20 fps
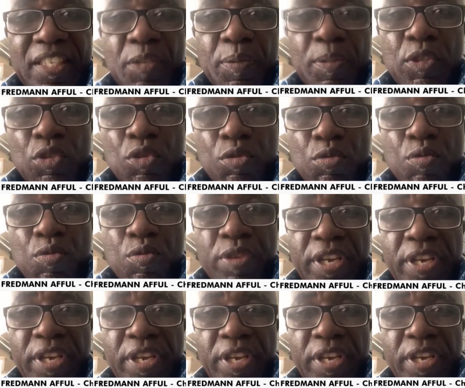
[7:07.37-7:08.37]
it's been 2
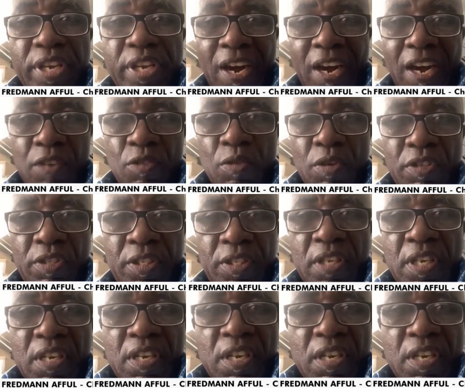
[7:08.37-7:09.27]
years of arduous